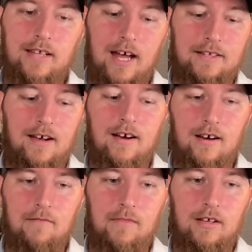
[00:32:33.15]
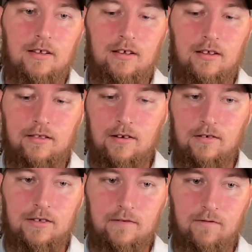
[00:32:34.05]
But in that time,
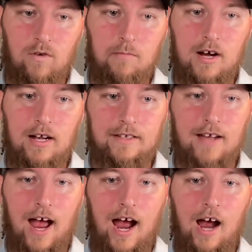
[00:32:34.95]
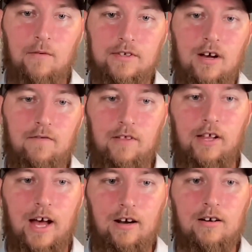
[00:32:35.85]
those 4 months, I was off
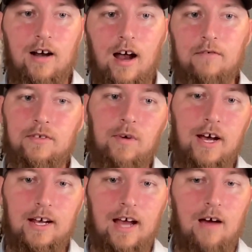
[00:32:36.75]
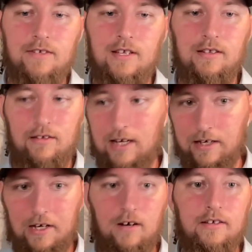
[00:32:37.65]
the ladder. I was away. I was in
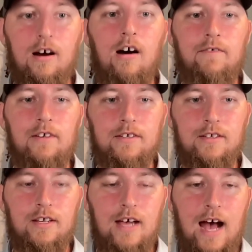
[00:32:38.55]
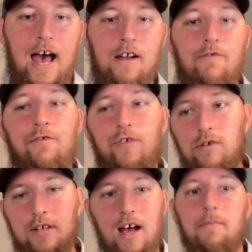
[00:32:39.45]
here in the office. I had a
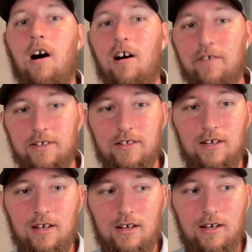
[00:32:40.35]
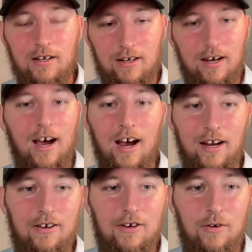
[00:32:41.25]
full time office
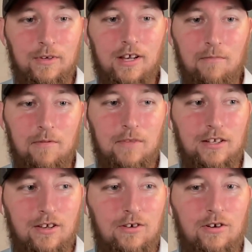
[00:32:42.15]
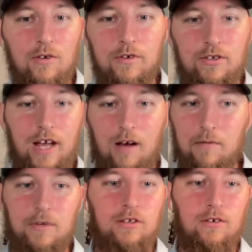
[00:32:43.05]
guy who was helping me too, who was
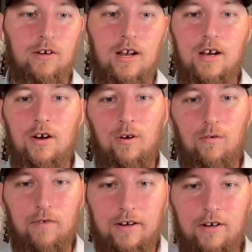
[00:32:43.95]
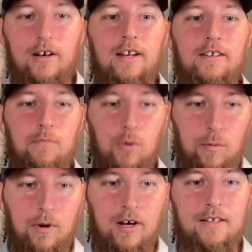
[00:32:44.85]
helping me do renderings and
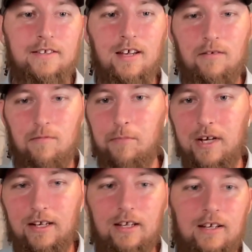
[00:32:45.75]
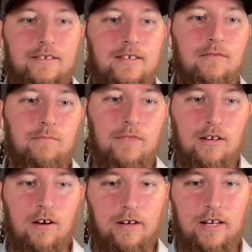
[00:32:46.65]
blueprints and meetings and
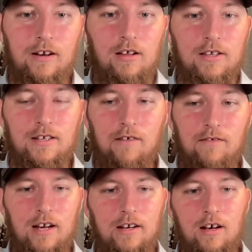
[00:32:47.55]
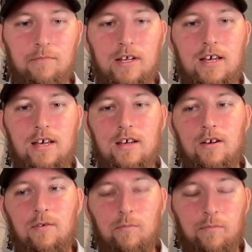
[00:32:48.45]
getting all this stuff lined up.
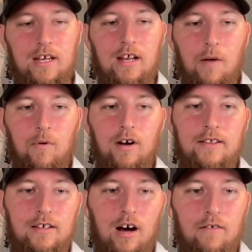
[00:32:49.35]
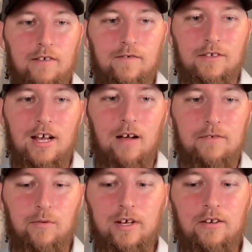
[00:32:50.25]
Me and him were in the office full
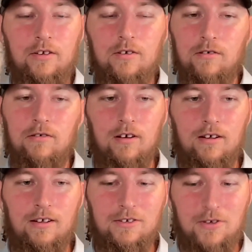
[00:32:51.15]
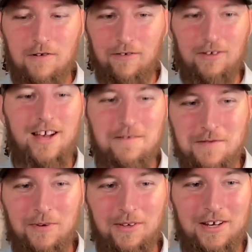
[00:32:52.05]
time, so we had two full
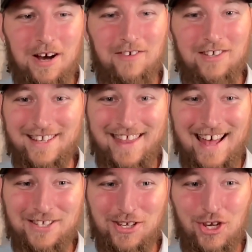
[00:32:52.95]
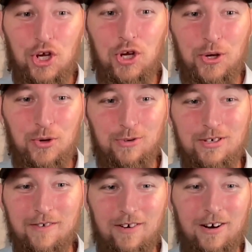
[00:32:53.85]
time people in the office, and that's huge
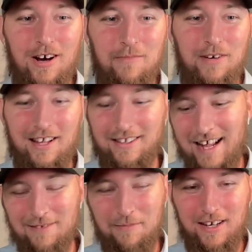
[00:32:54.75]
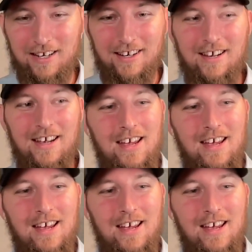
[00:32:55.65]
for a company. Like that's big.